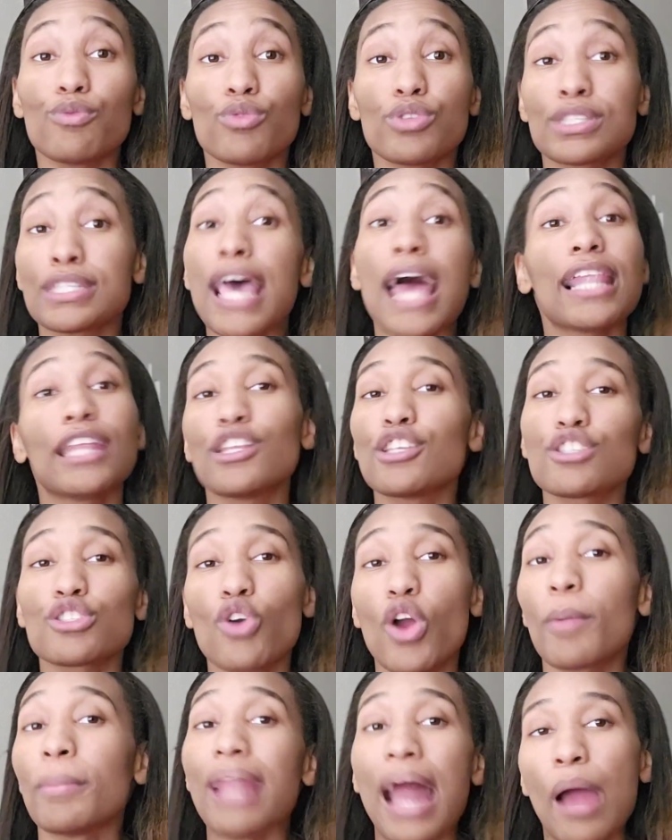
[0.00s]
telling the
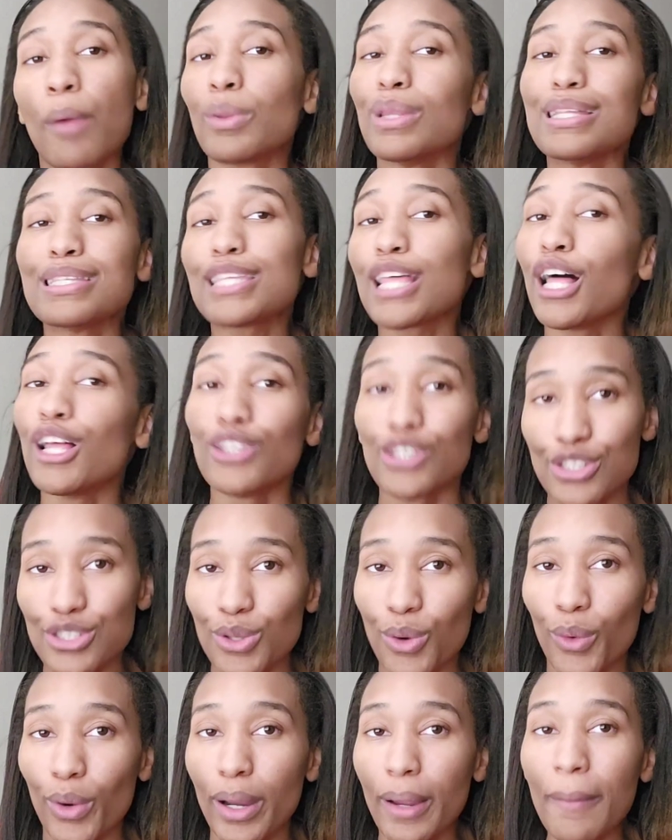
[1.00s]
story, but not really telling the
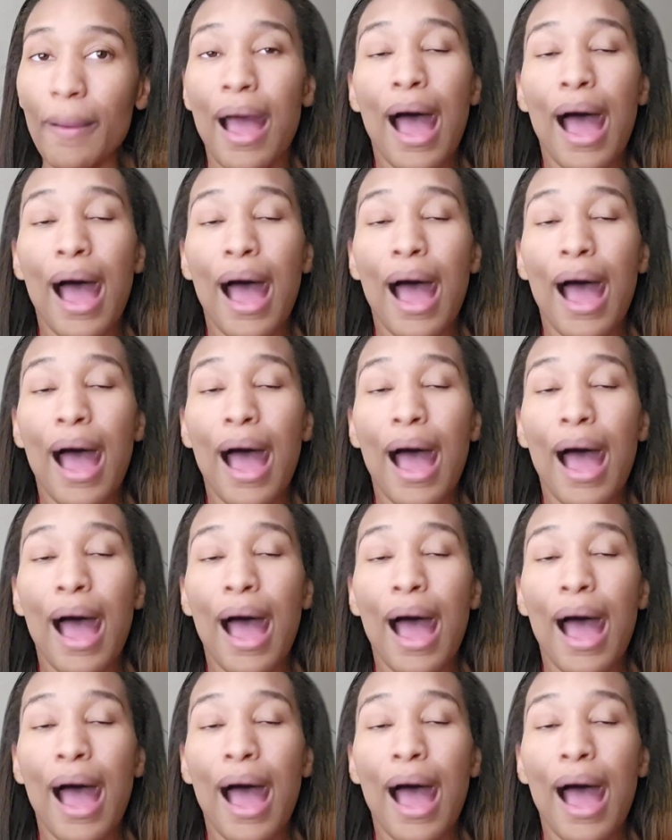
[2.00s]
story?